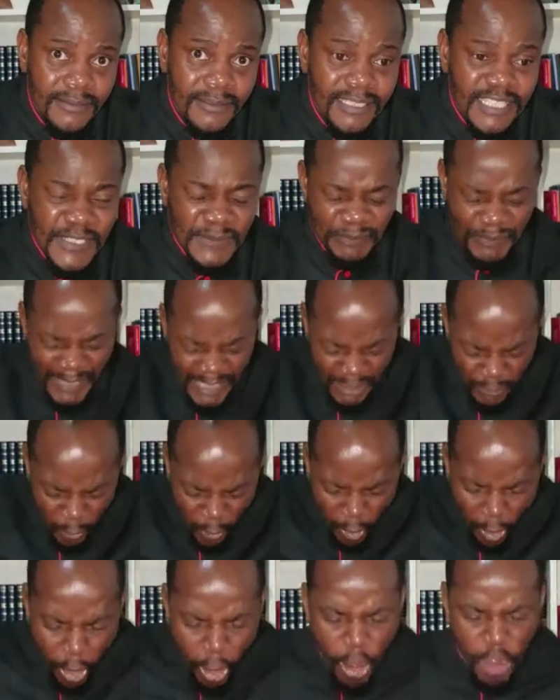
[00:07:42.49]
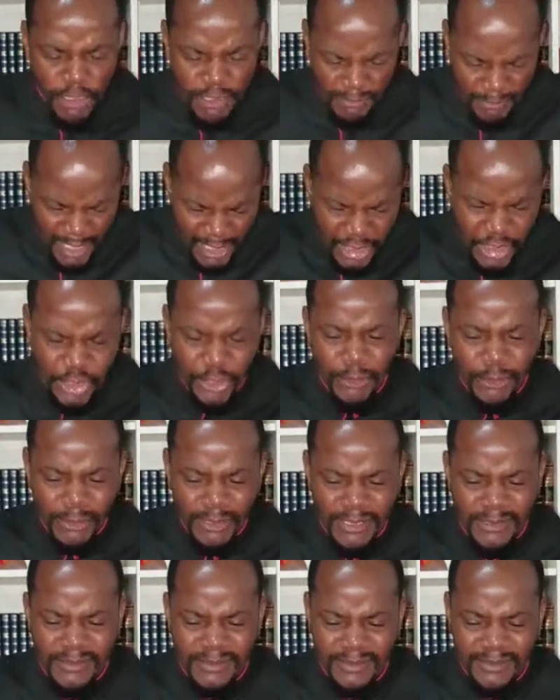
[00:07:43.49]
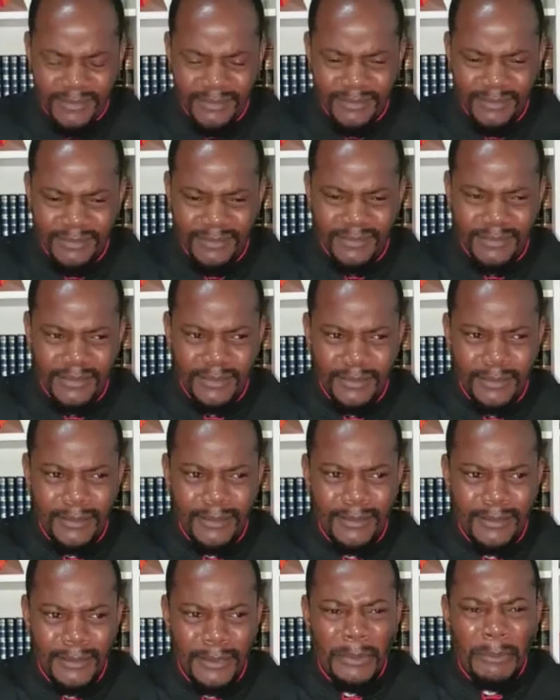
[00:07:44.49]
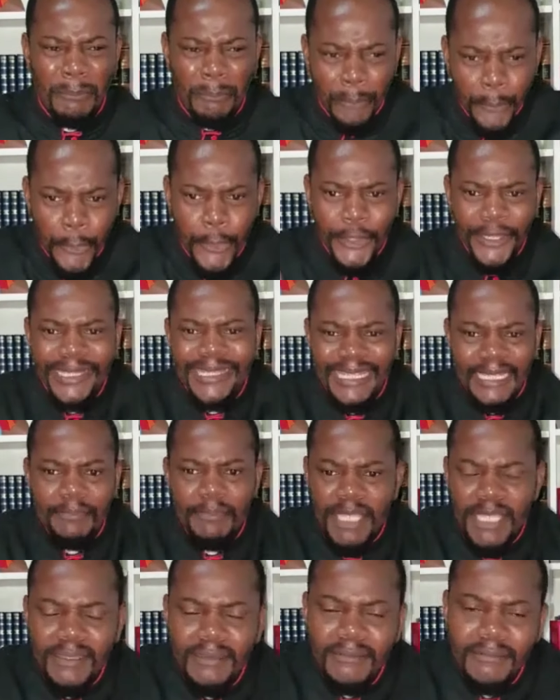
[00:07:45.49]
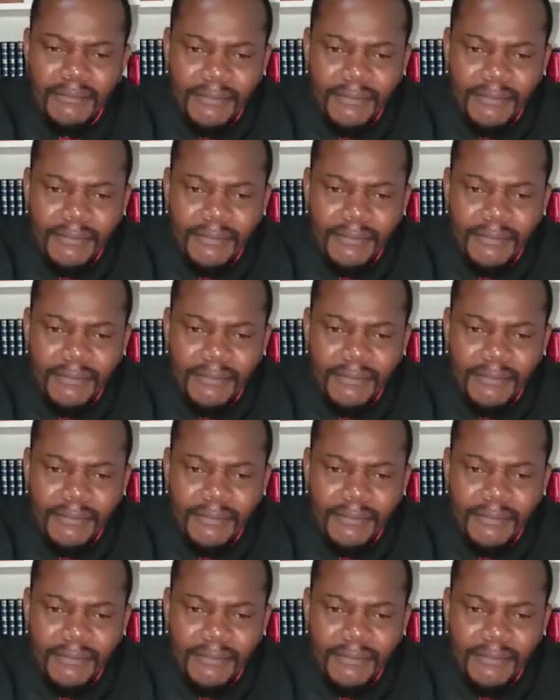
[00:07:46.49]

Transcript: It's been on my shoulders, burdening me.